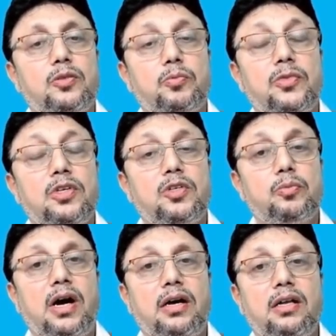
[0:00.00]
It
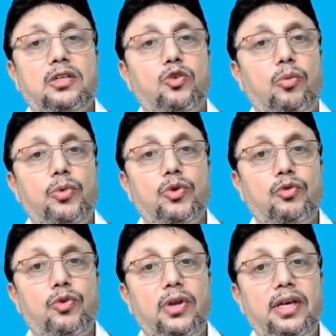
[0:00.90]
sparkles so
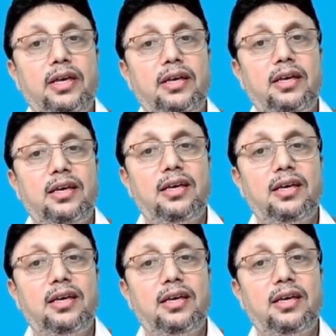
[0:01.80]
beautifully.